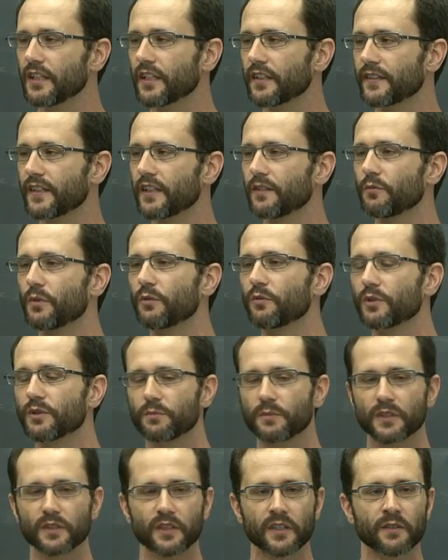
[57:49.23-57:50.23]
and then we
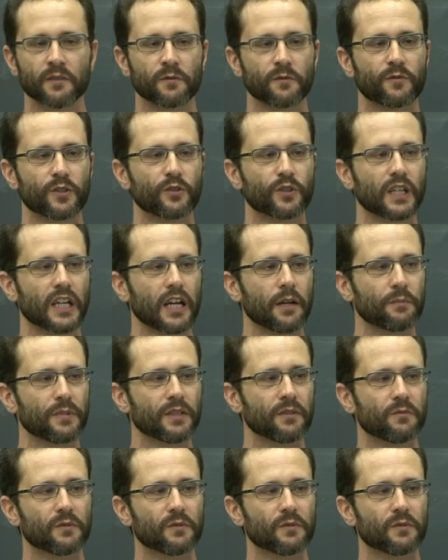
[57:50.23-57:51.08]
would be very happy.